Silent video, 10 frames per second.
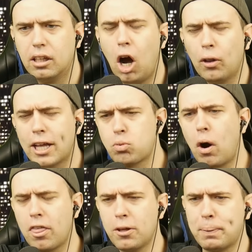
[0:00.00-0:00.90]
Oh, that's
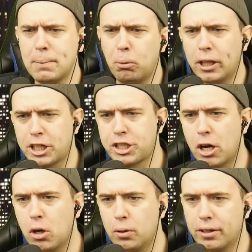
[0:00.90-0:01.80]
one of the people they
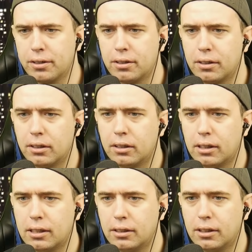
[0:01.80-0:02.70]
showed.
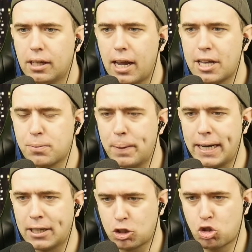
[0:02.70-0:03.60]
As
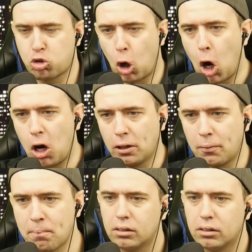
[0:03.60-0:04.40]
being strong.